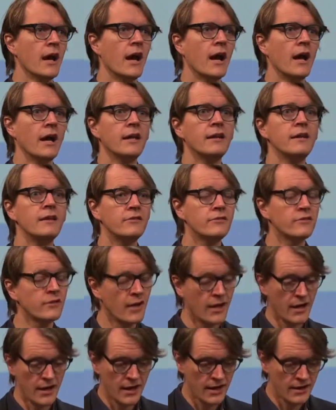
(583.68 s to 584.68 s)
Uh, it is
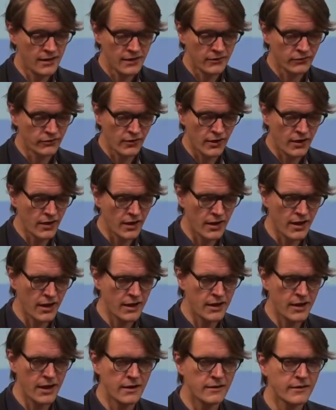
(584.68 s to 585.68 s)
uh, it is
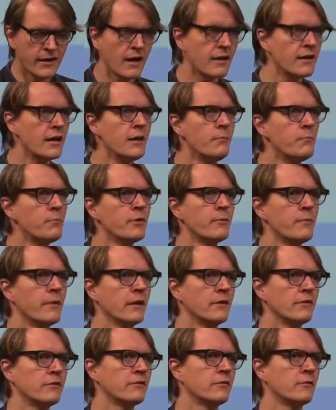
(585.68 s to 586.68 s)
it, it, can
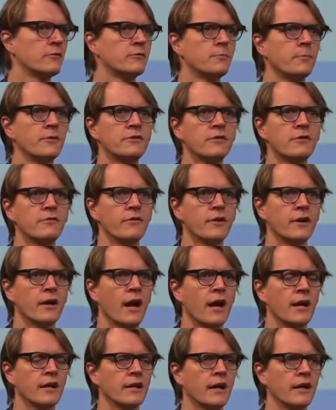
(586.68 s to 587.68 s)
implement specific
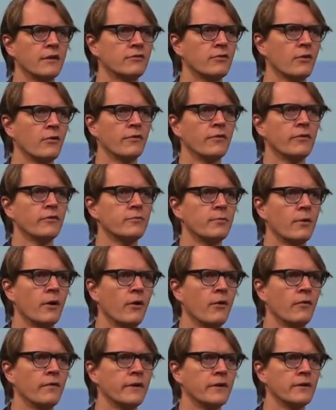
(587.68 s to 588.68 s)
guidelines on
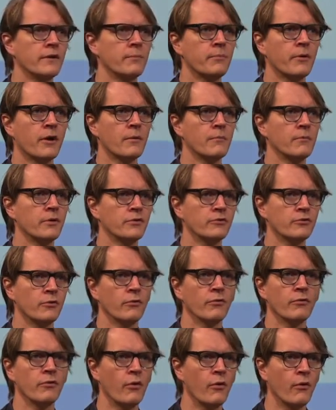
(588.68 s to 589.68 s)
on their departments
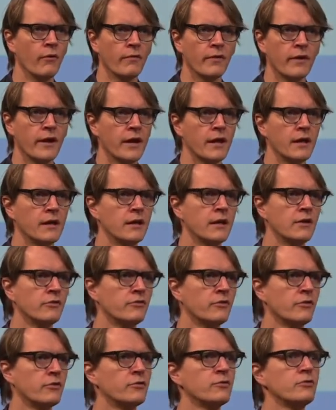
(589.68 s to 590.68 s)
on on a
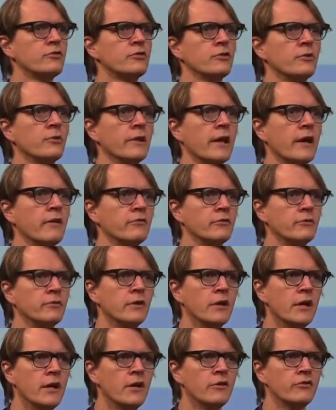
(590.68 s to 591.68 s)
institutional level.
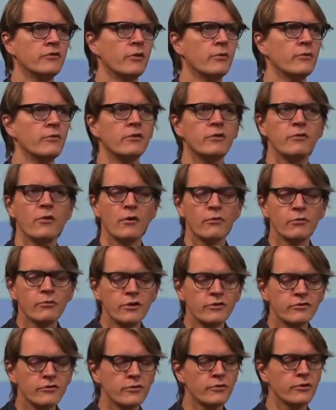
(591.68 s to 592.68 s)
So a
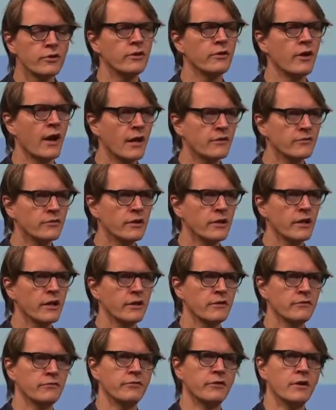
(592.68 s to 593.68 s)
research leader has a
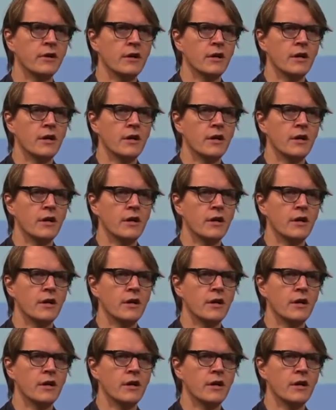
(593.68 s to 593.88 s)
lot of